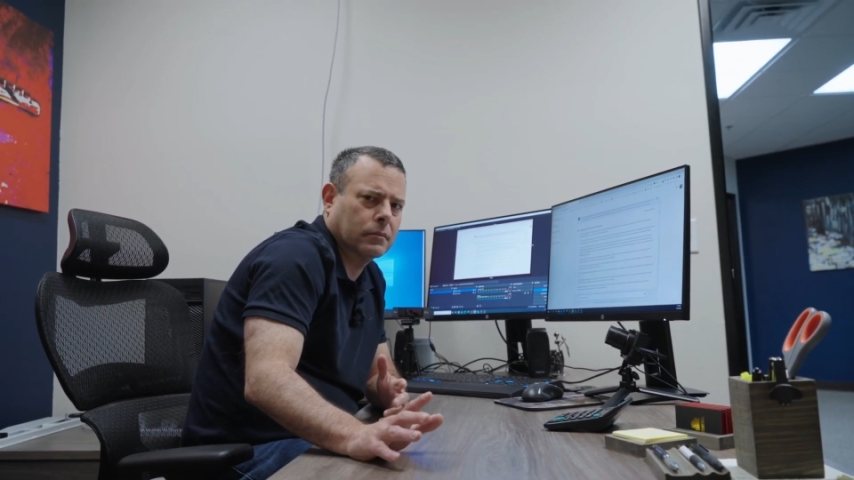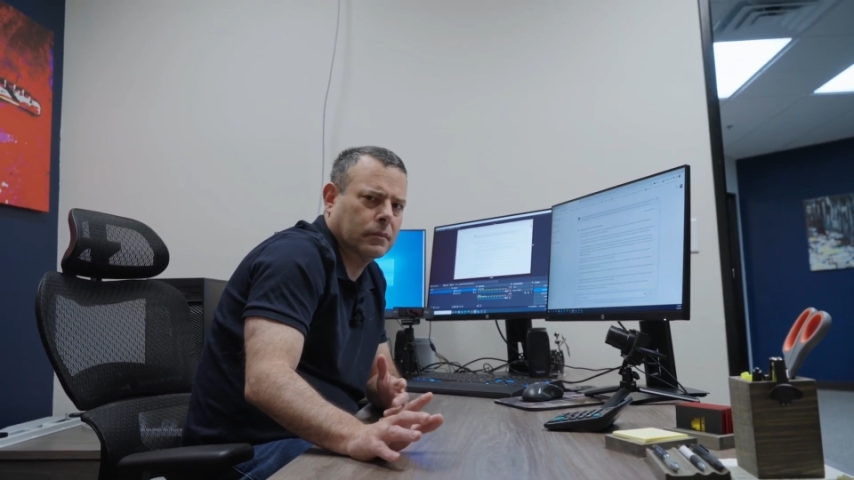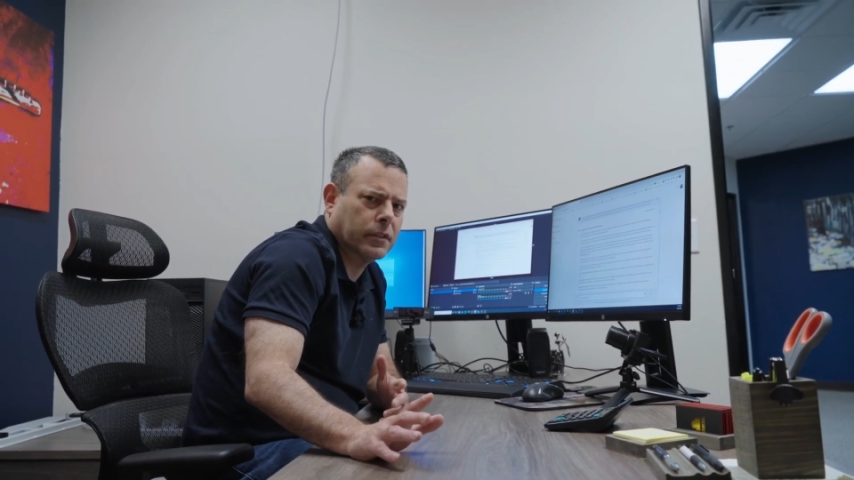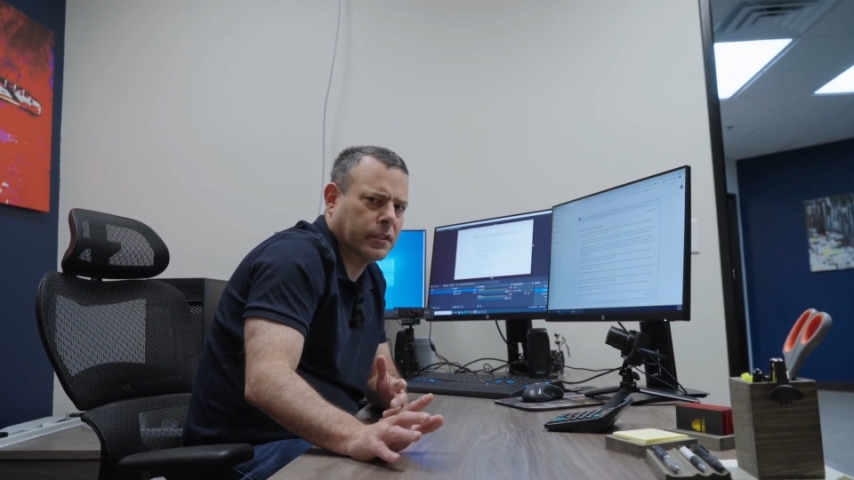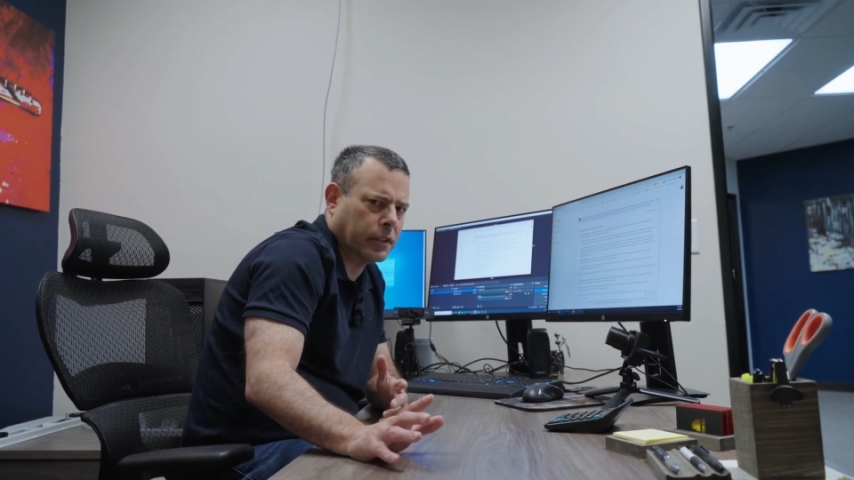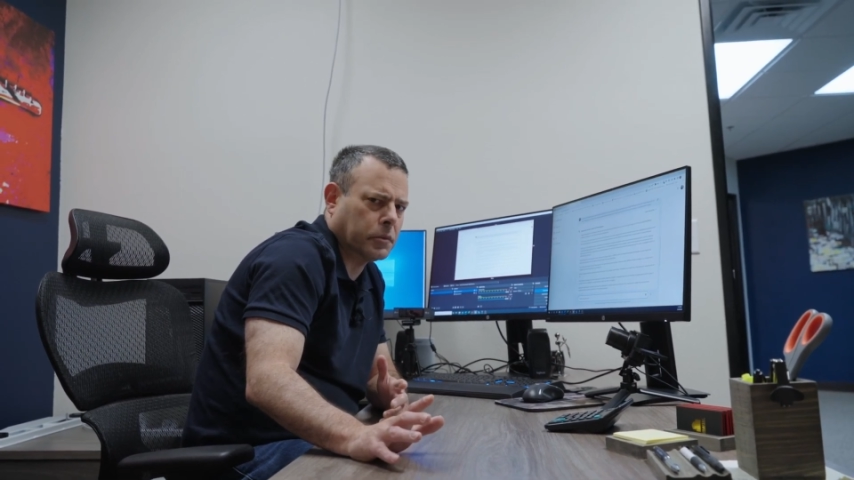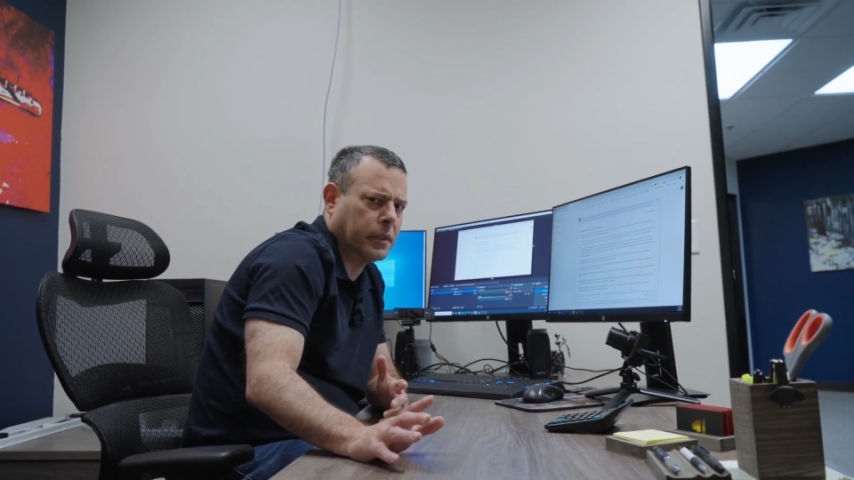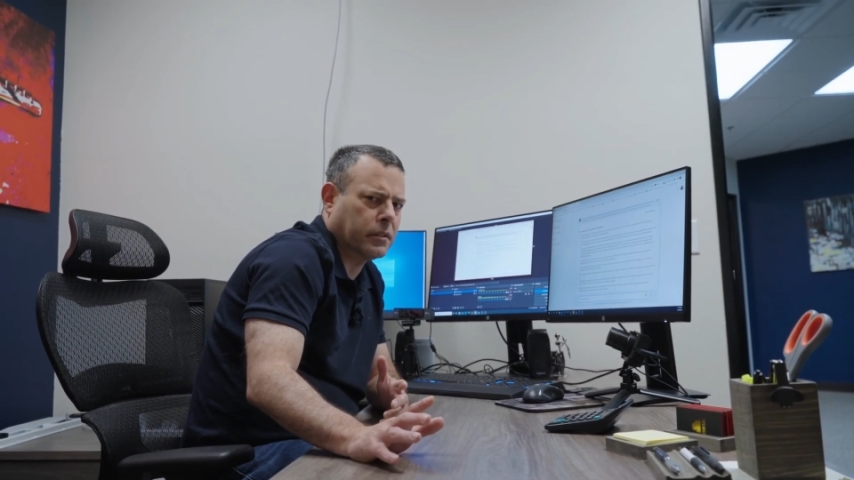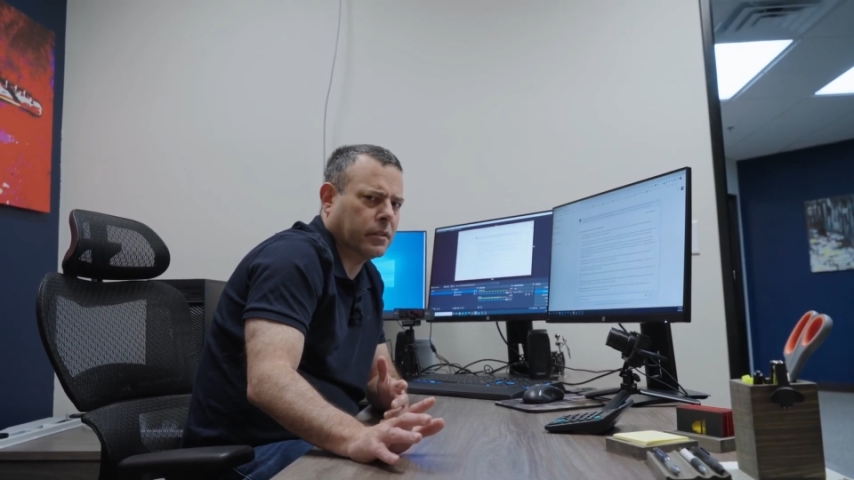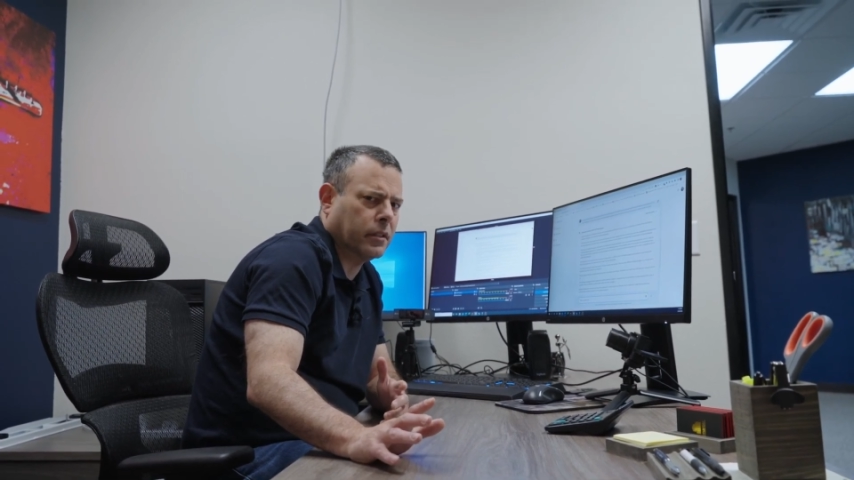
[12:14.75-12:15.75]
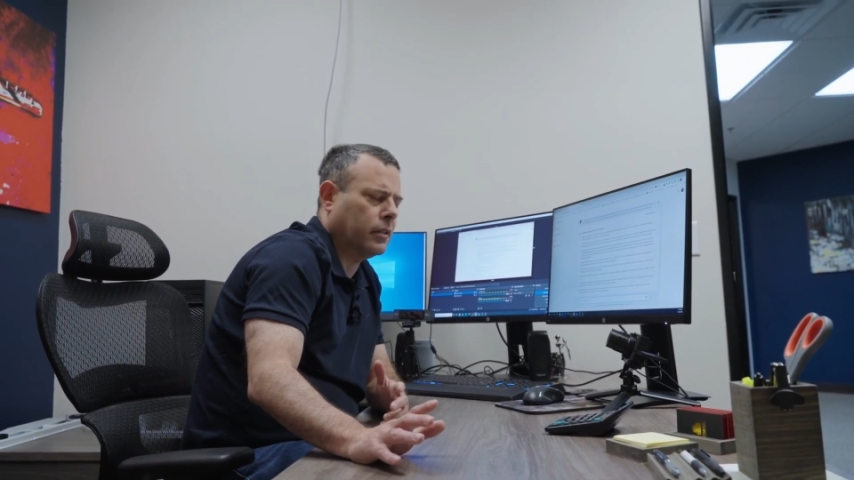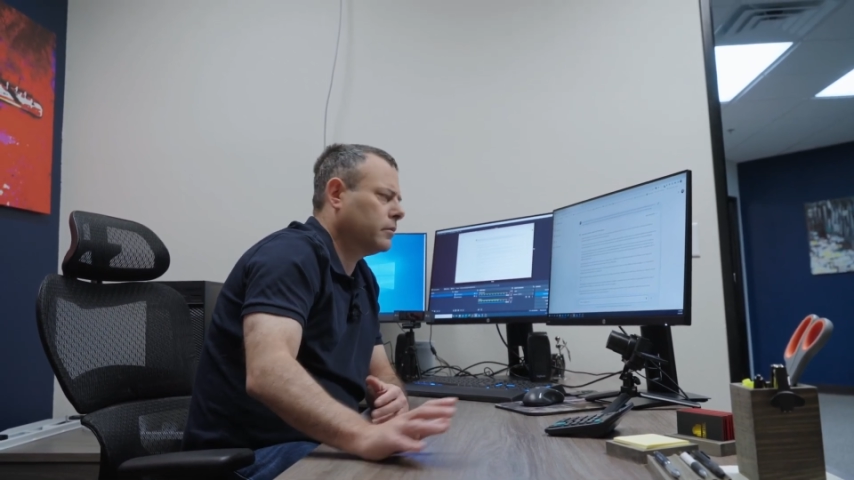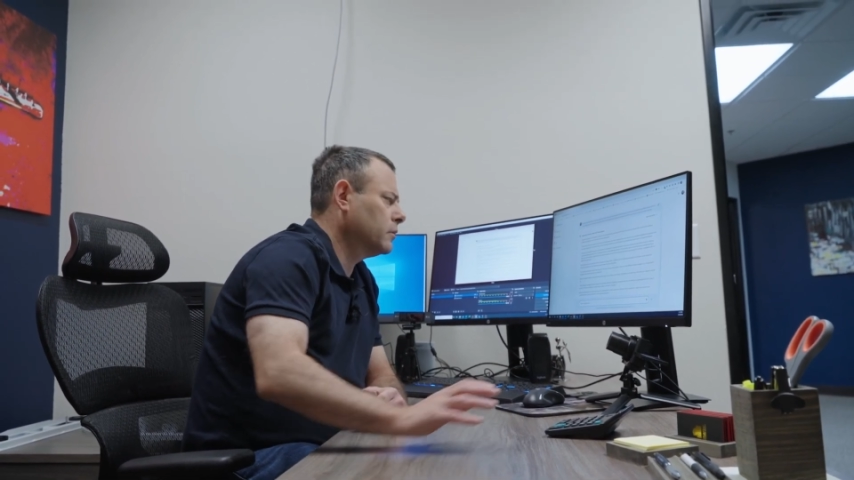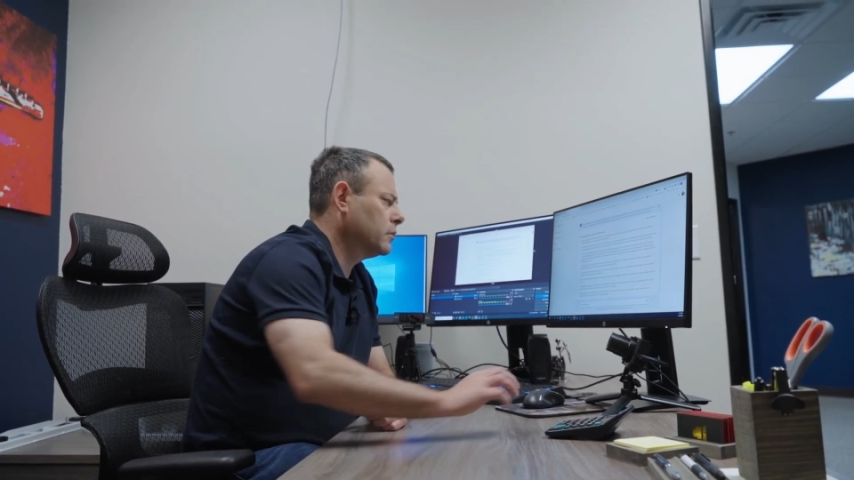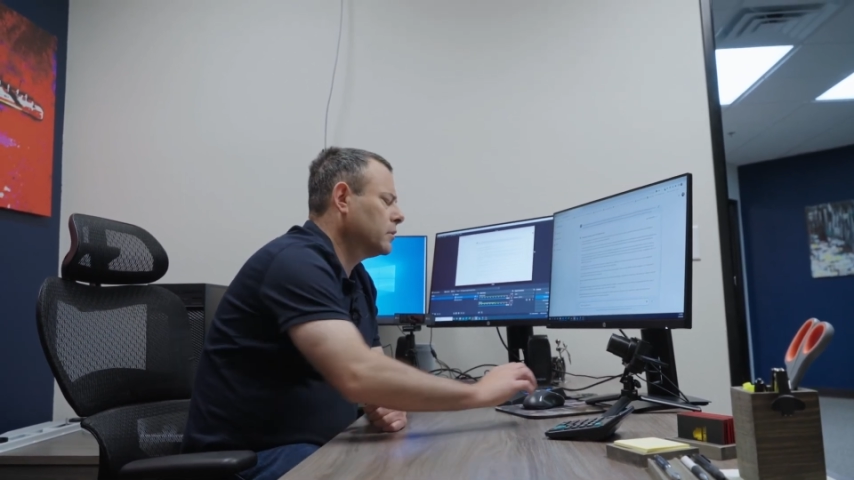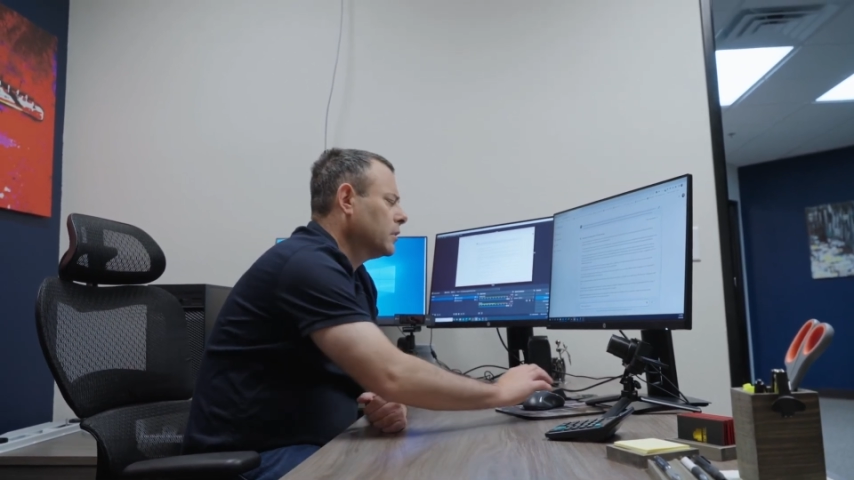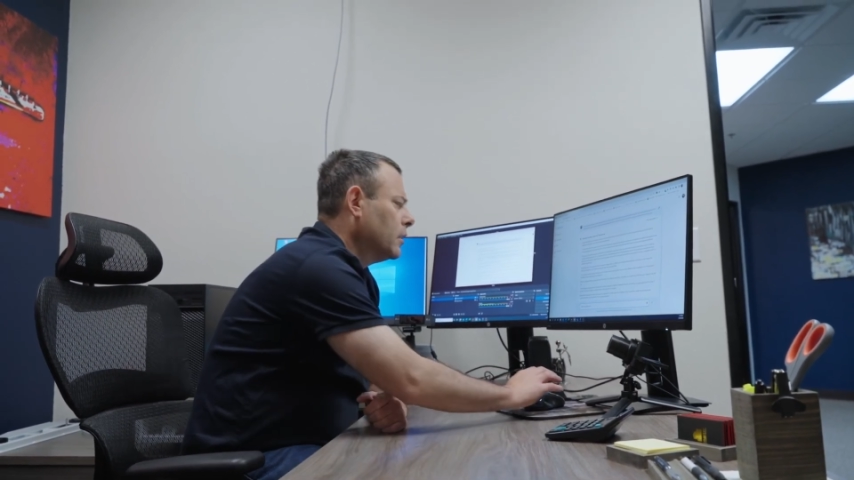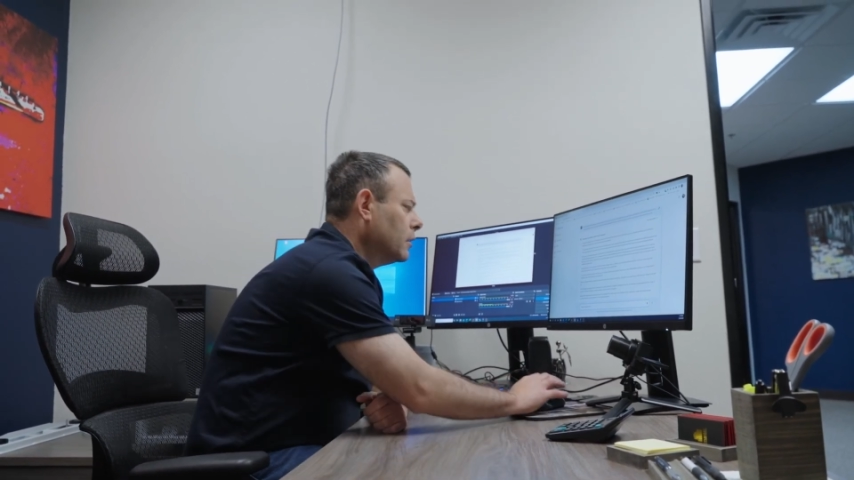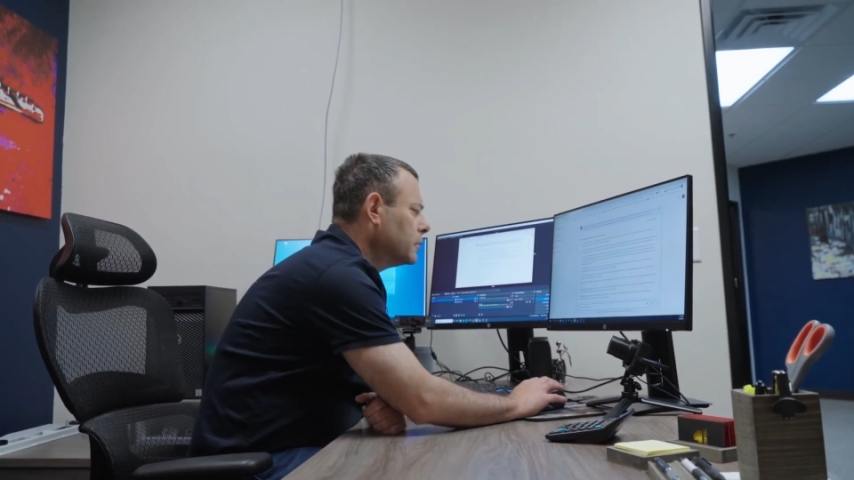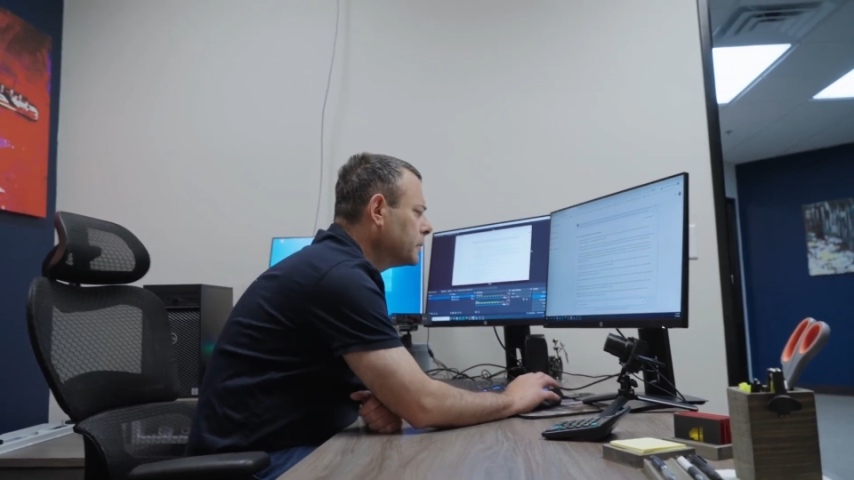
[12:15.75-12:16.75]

6 weeks ago. So,